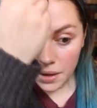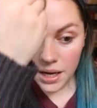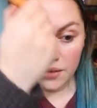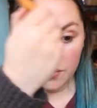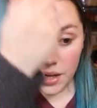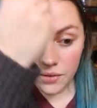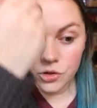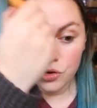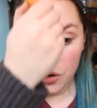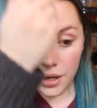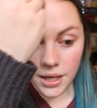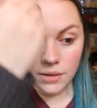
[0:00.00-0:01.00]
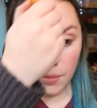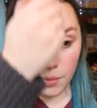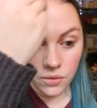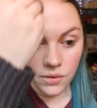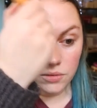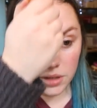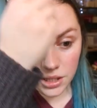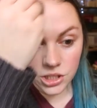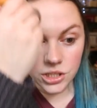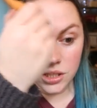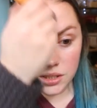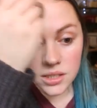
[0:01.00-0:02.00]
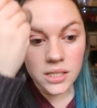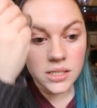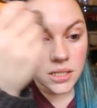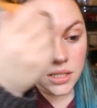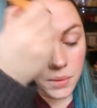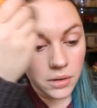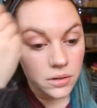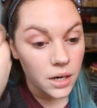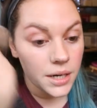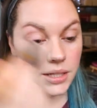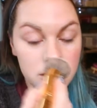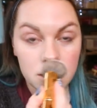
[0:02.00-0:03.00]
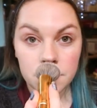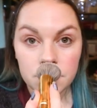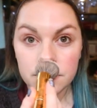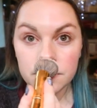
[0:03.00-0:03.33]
I haven't ever tried a Rimmel foundation that doesn't smell nice.